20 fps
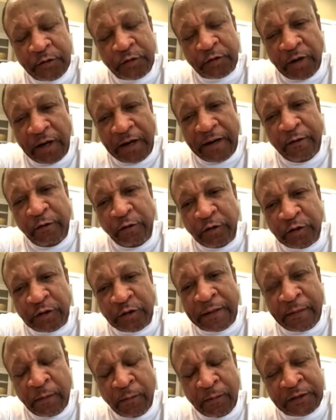So I knew
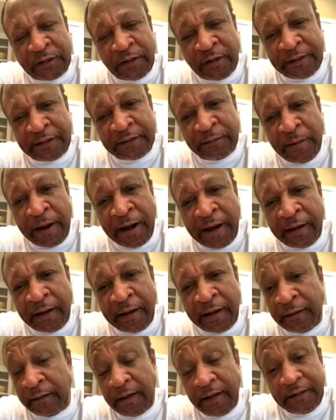something was on his
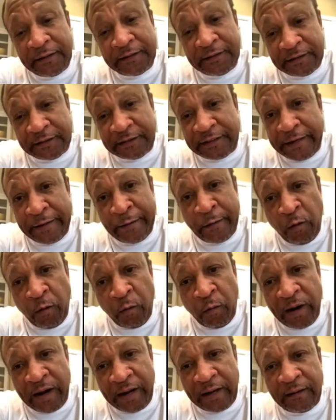mind, just didn't
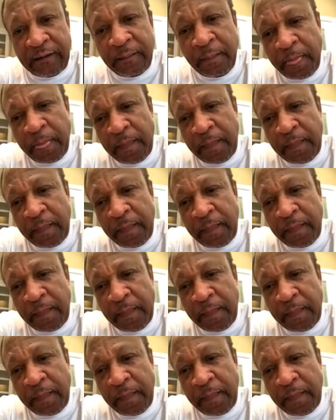know what.